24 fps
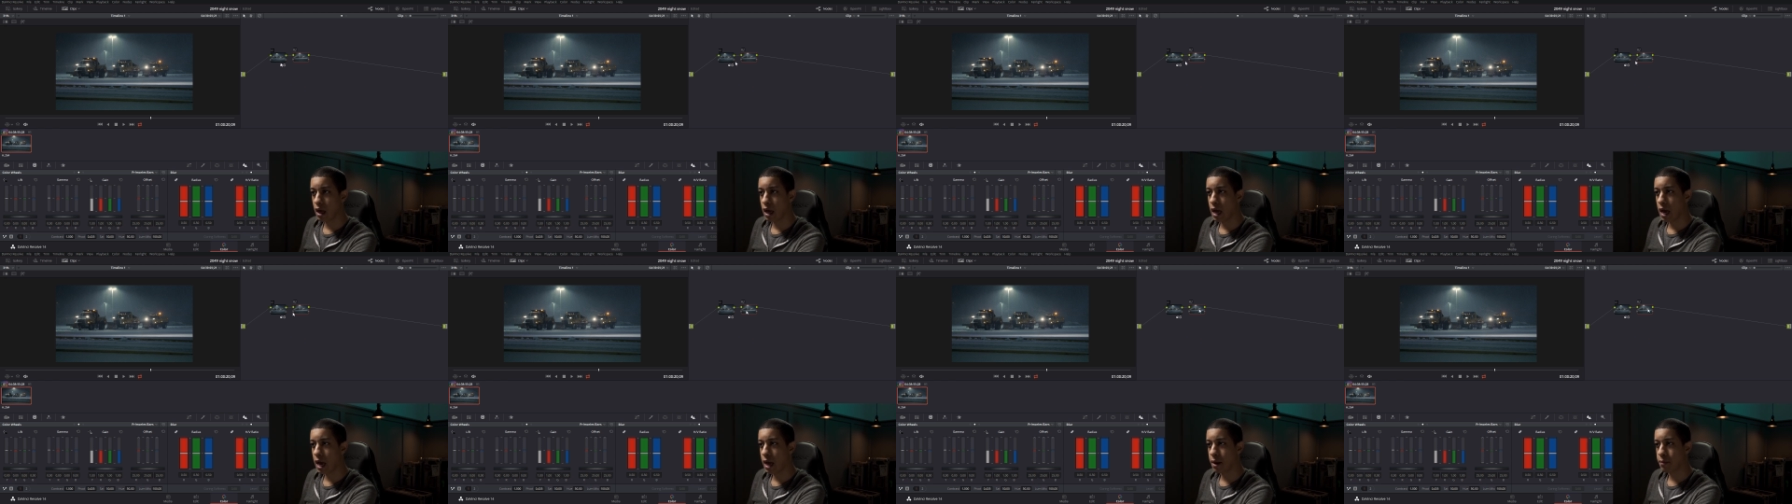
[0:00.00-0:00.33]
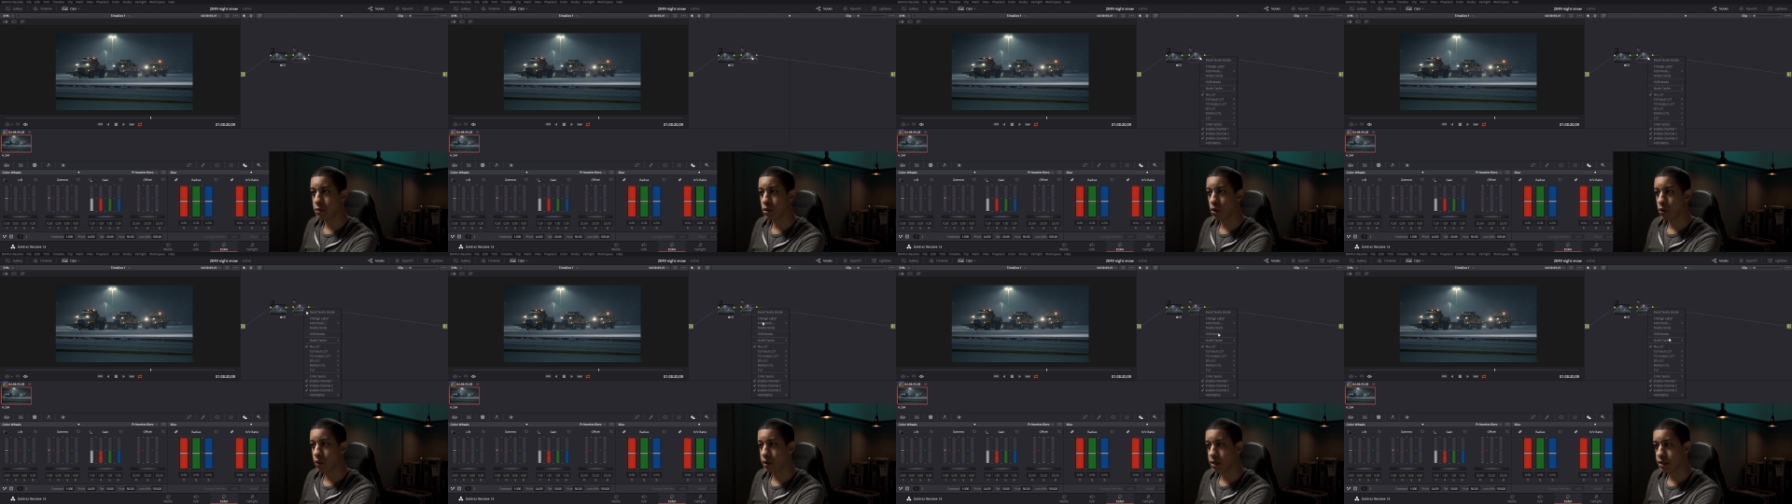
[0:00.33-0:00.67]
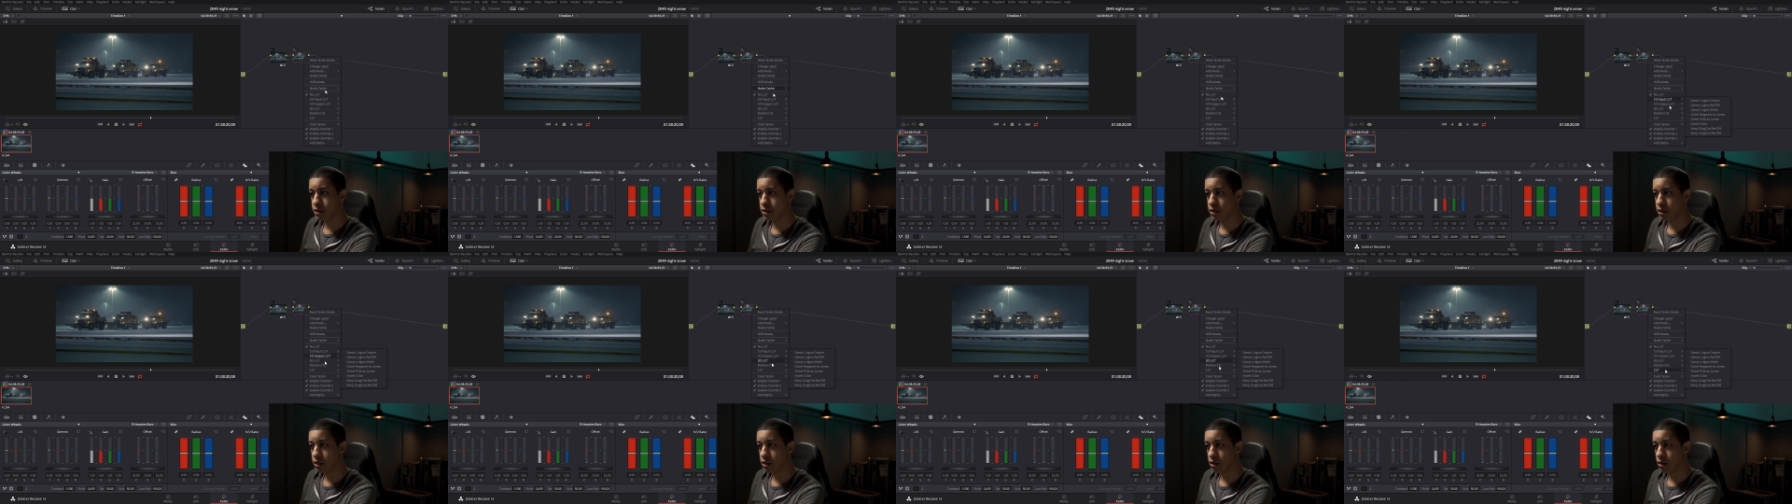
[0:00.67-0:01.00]
I'm going
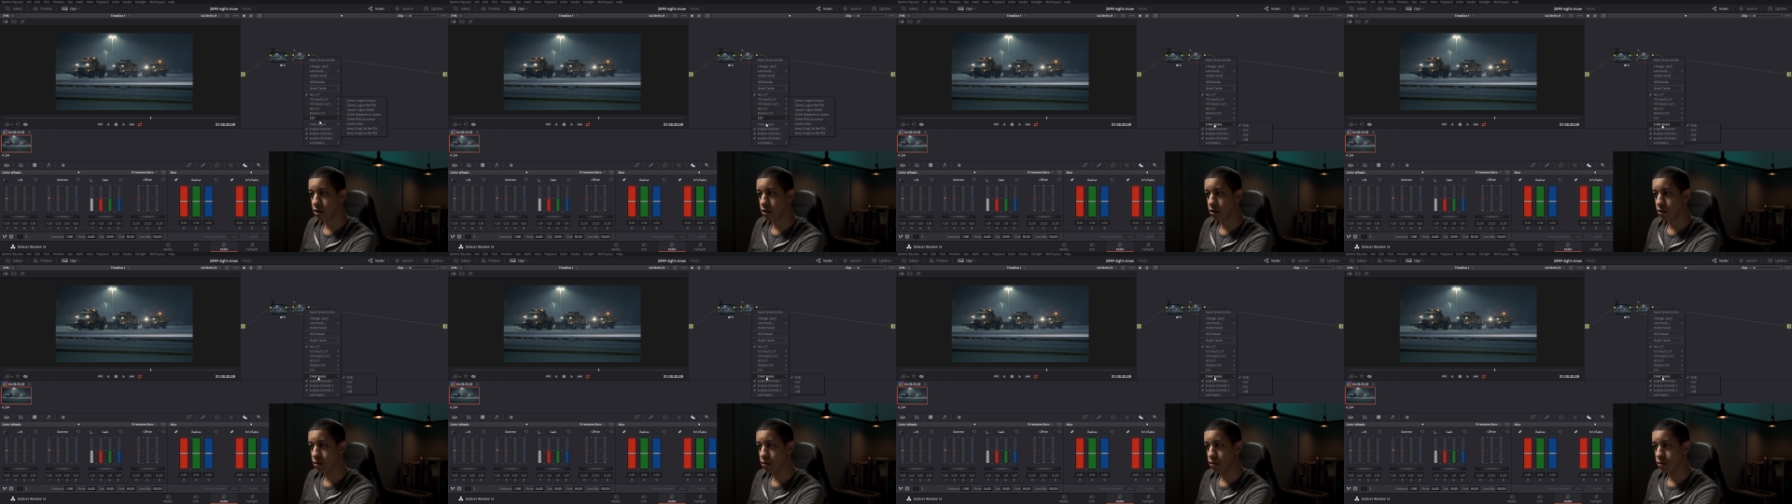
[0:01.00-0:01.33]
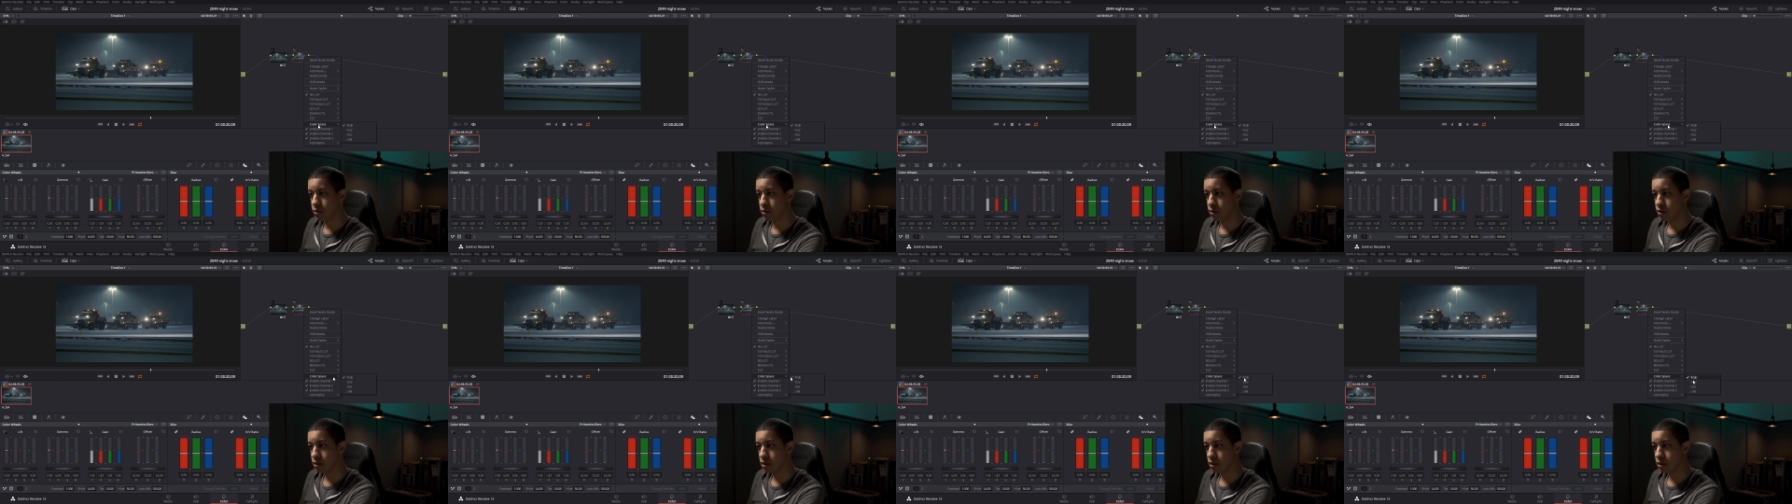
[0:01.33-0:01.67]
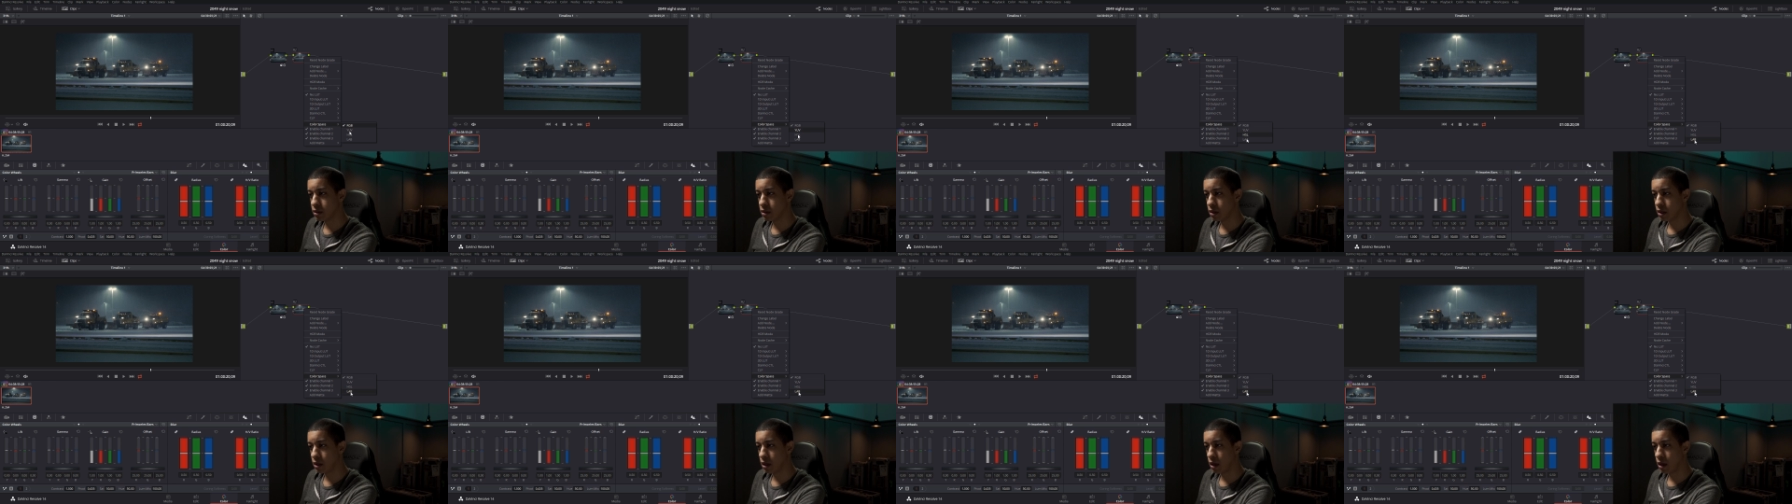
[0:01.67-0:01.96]
to use